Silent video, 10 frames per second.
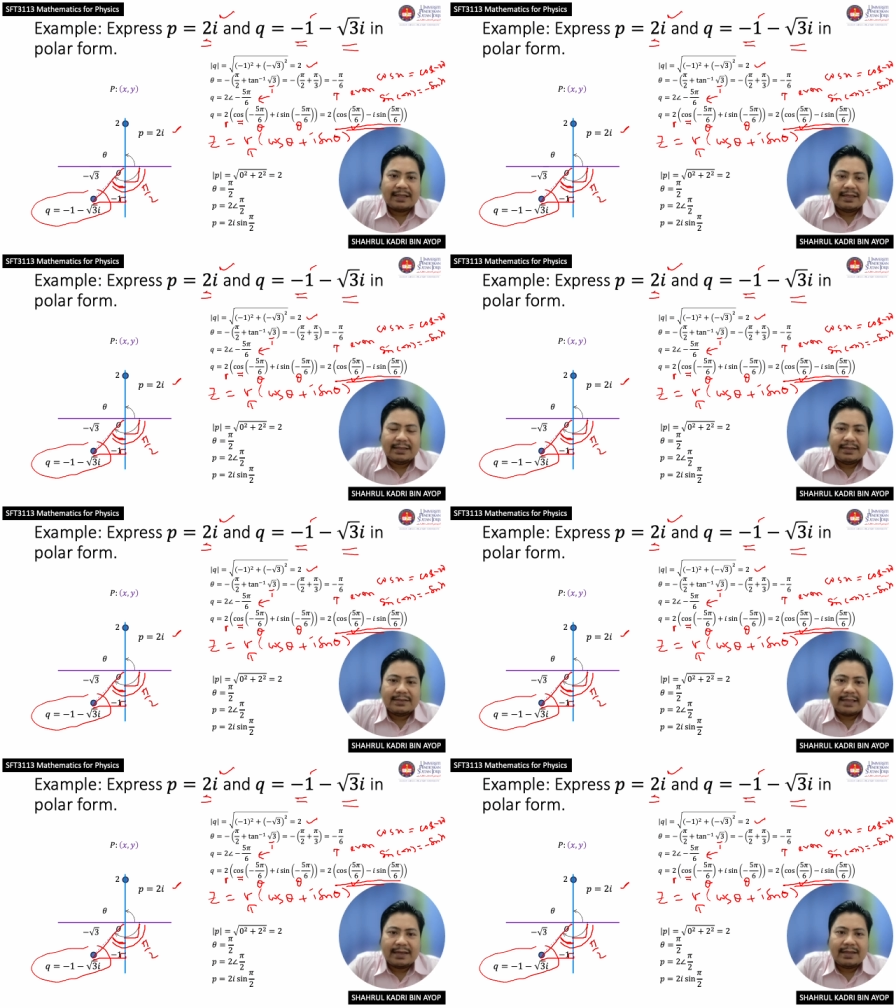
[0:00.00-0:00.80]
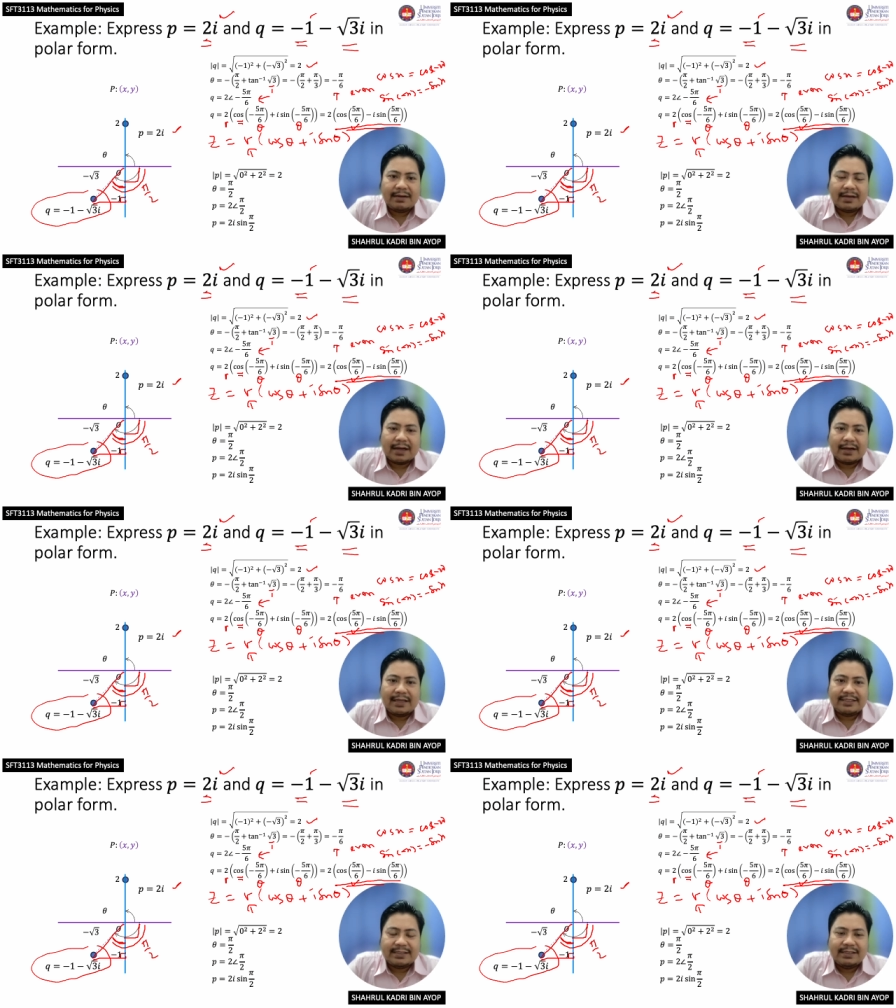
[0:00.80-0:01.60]
in the standard
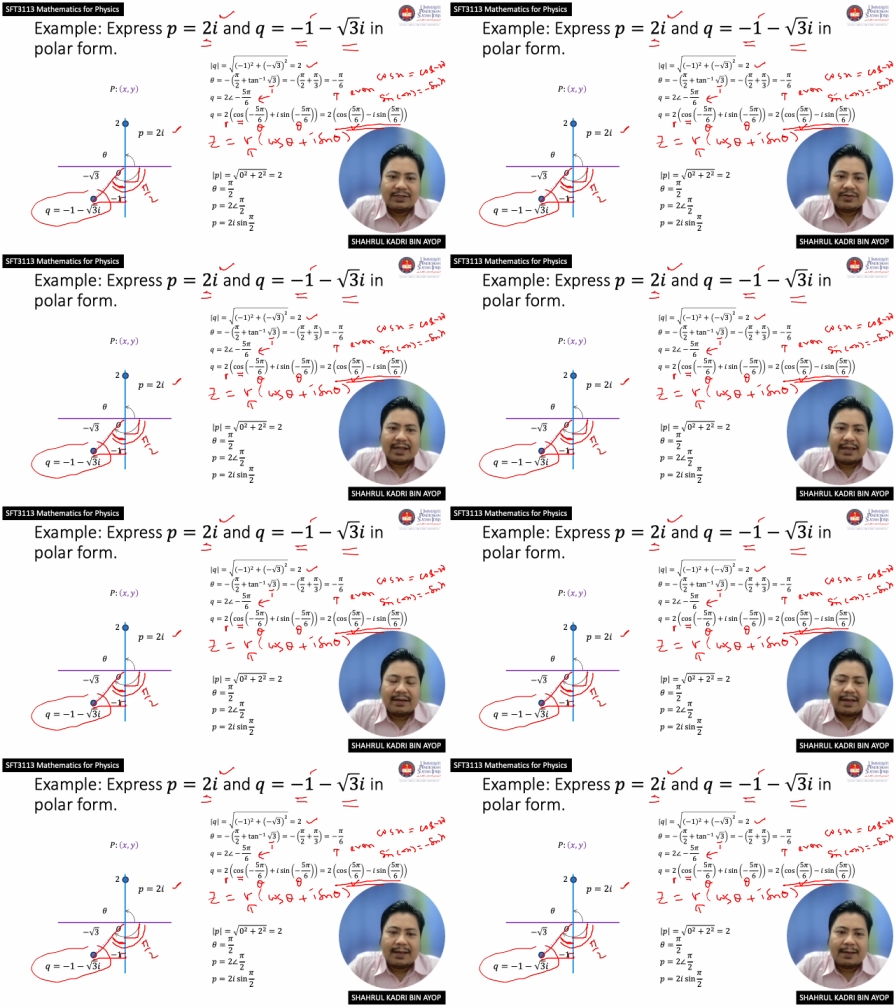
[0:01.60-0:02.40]
calculation, you can